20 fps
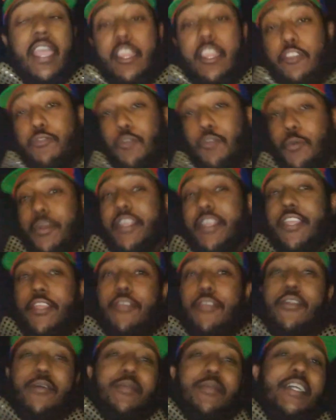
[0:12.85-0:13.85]
And if you are
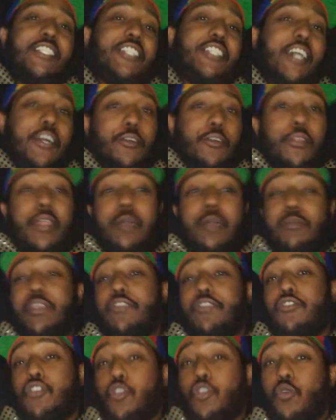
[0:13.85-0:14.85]
here on my channel, that
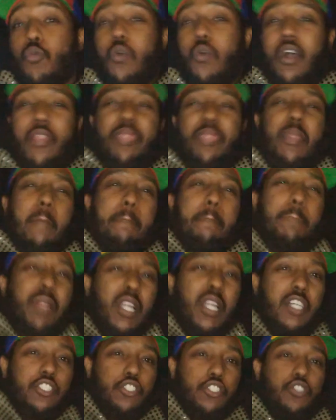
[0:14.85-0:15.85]
means you want the
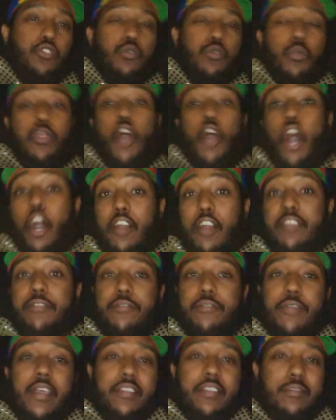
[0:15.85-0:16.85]
blunt truth on
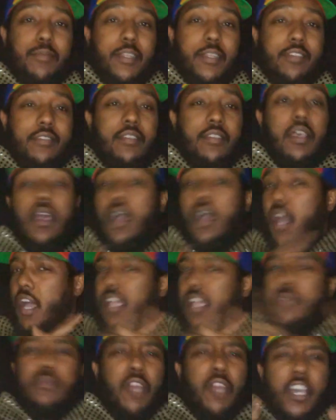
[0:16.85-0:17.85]
investments.
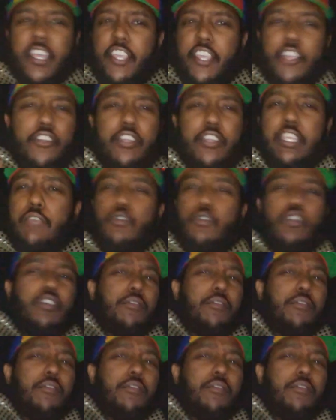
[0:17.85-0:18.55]
I am not here to give you